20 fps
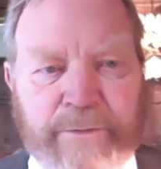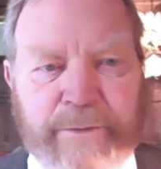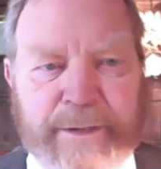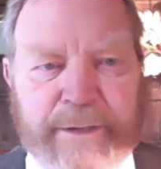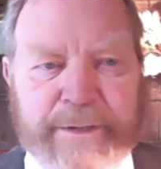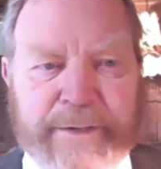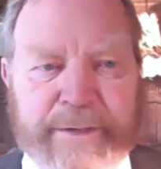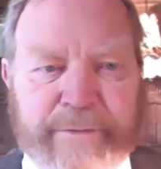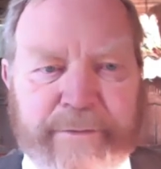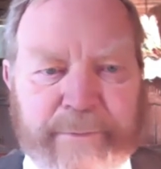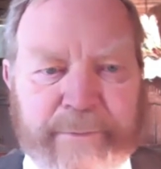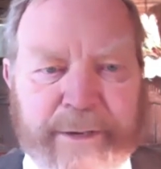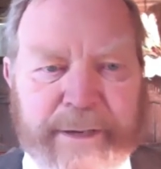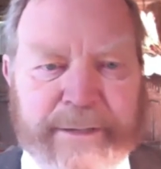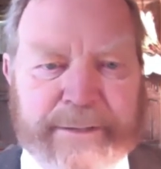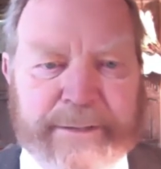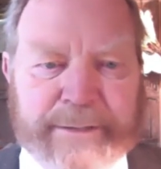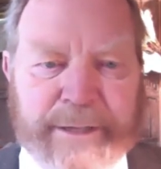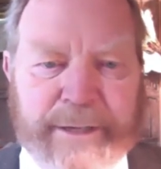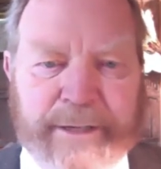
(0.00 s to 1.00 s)
well, never
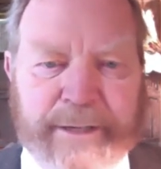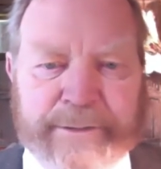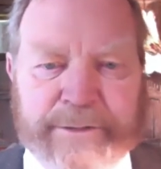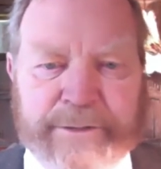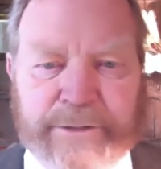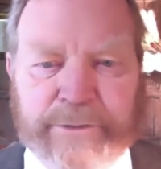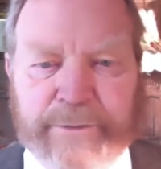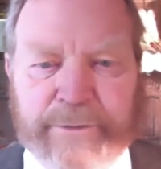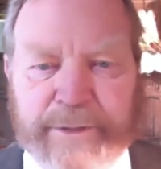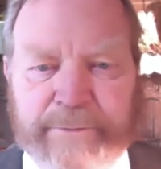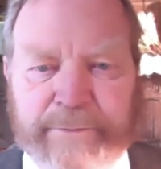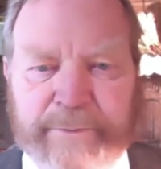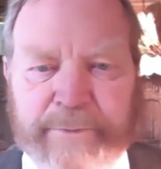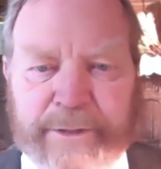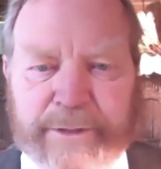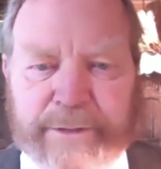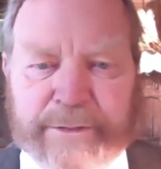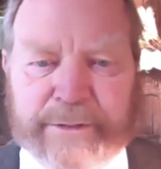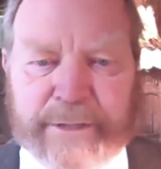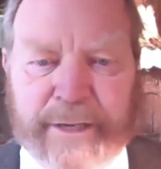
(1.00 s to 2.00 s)
mind, I'll let you in
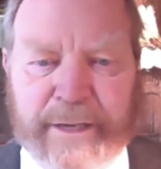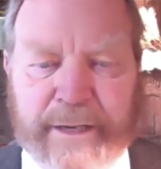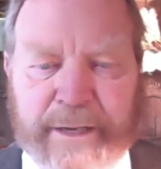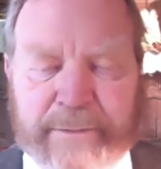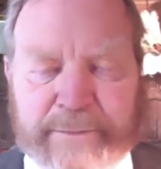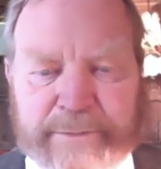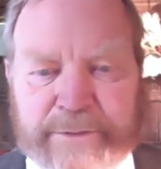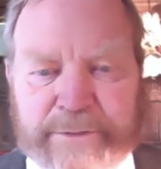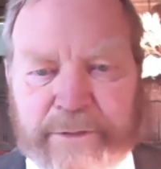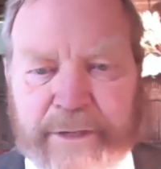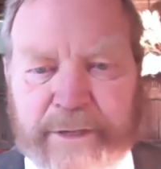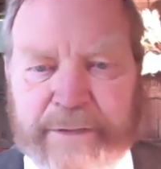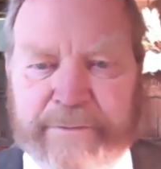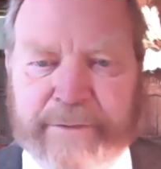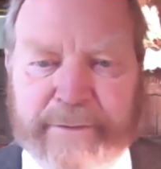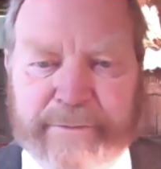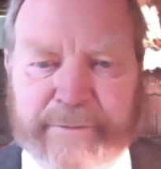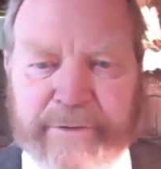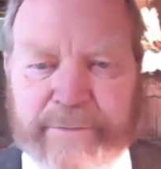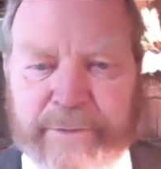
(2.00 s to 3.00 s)
because I happen to love
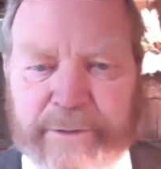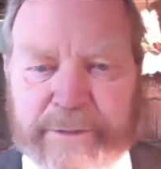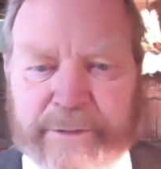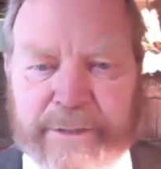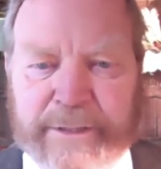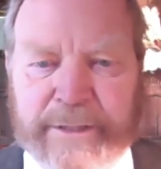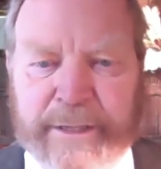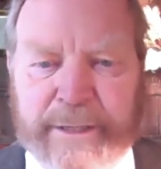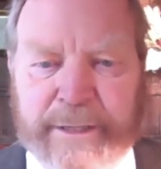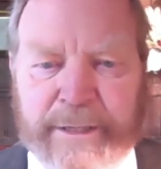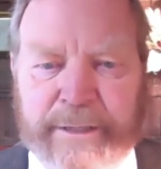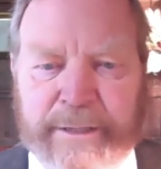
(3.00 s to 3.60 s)
everybody.